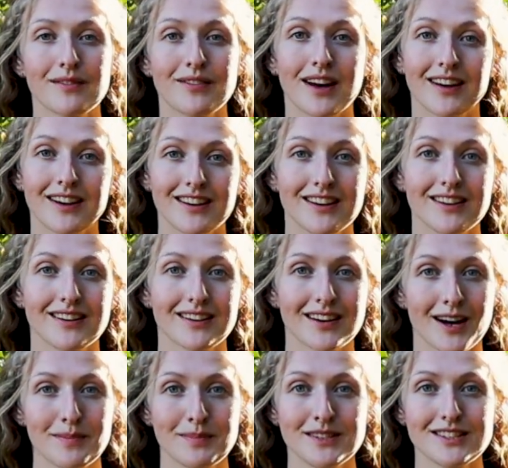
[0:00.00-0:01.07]
hired a
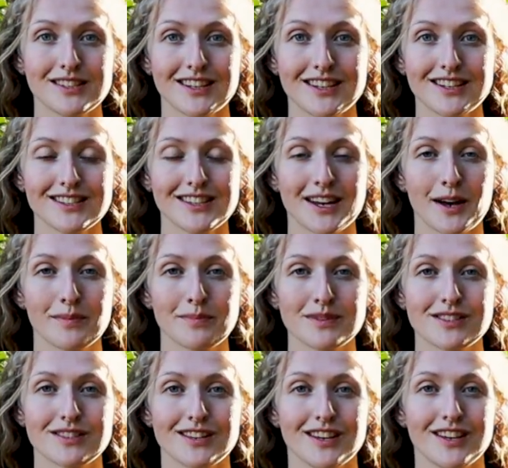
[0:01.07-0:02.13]
carpenter to help
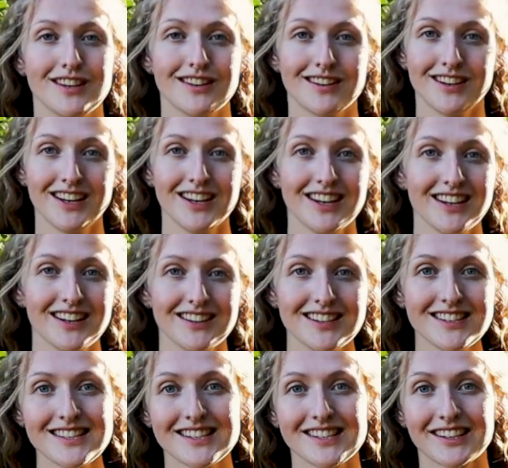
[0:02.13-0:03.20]
us turn
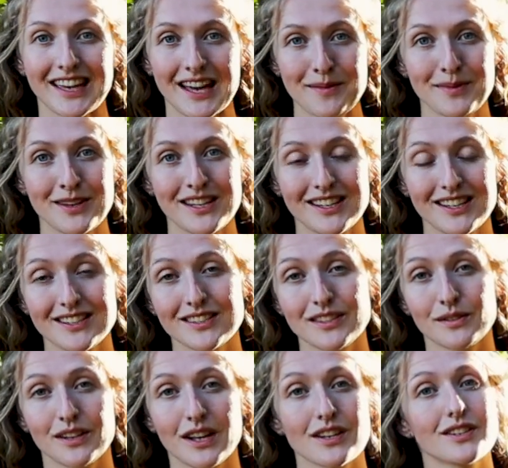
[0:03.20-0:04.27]
this little cabin
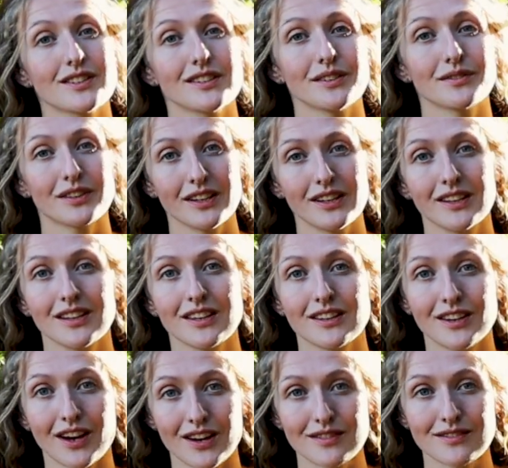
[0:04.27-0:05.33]
into an actually really
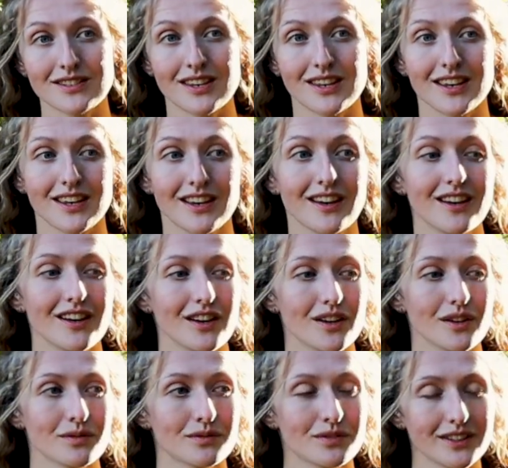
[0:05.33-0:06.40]
cozy,
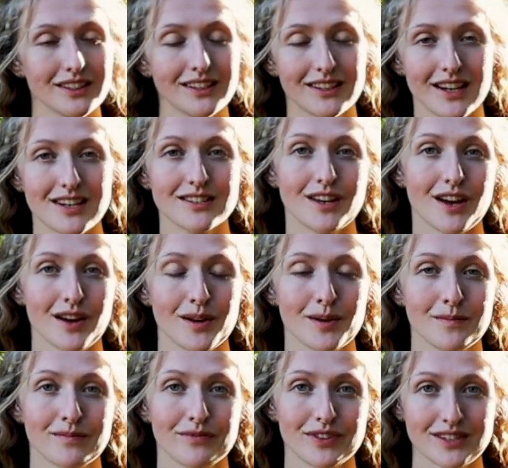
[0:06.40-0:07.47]
really nice
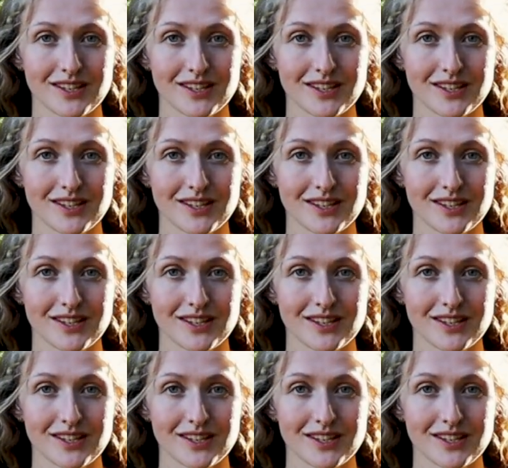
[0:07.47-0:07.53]
home for